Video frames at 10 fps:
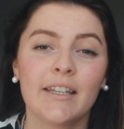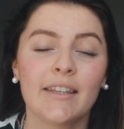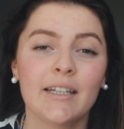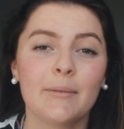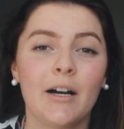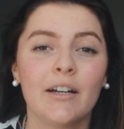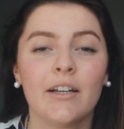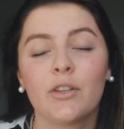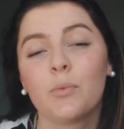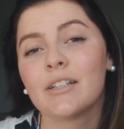think about
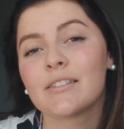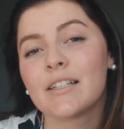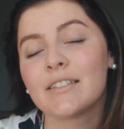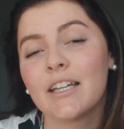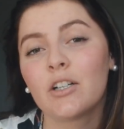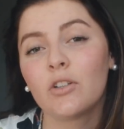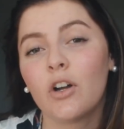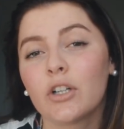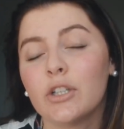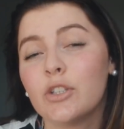it, the ones that take longer,